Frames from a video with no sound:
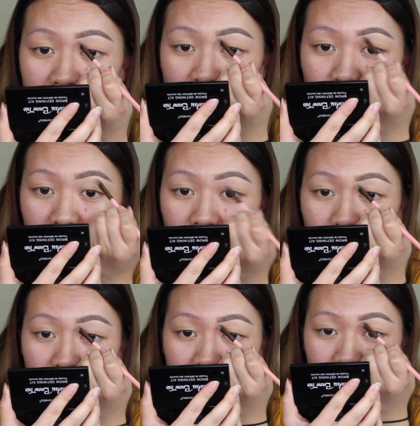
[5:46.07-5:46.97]
the part
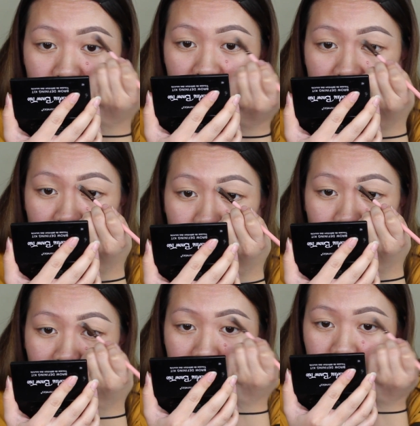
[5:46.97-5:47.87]
where you either
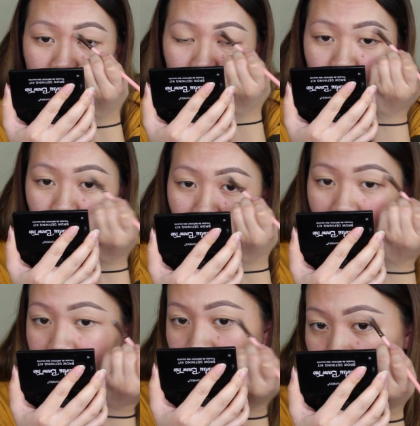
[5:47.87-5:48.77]
make or
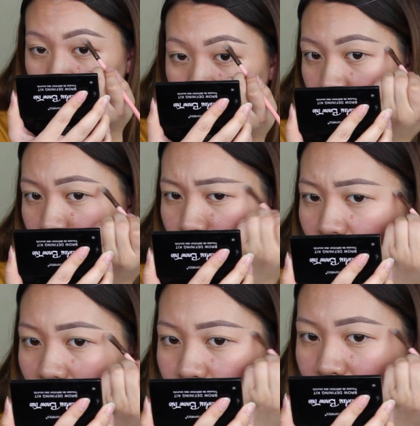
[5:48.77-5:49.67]
break your
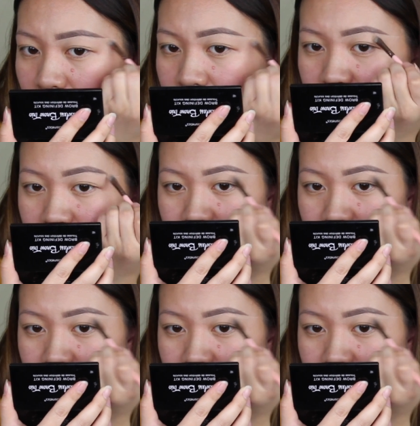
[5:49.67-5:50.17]
eyebrows.